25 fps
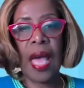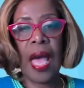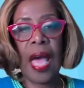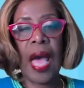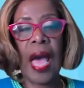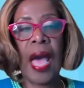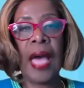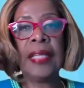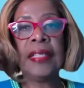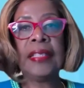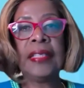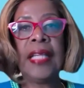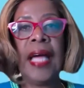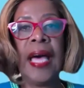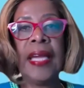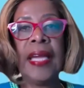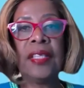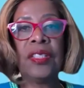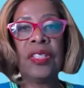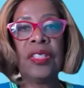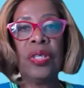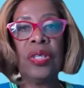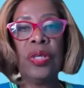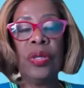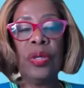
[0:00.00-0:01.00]
I'd like
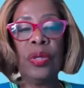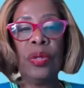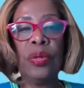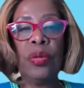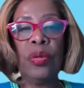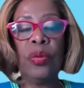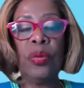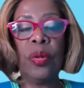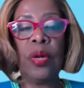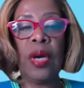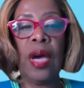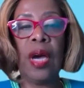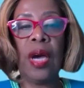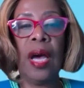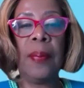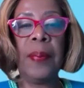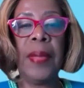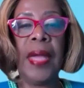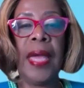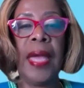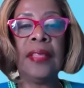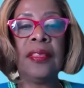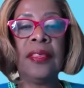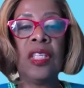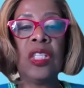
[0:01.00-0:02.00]
to,
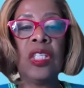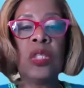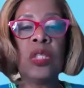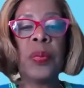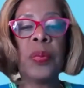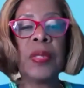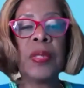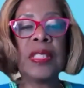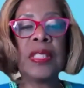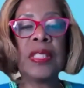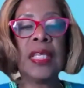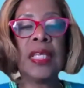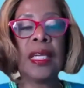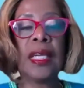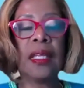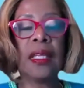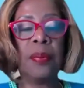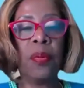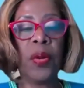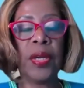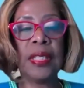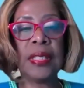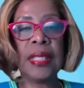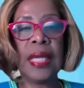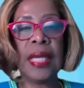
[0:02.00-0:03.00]
at this particular
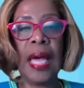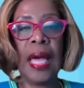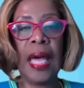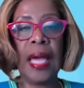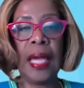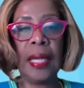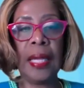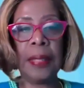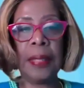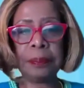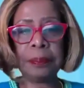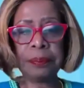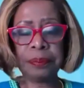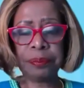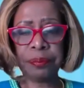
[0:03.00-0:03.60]
point in time,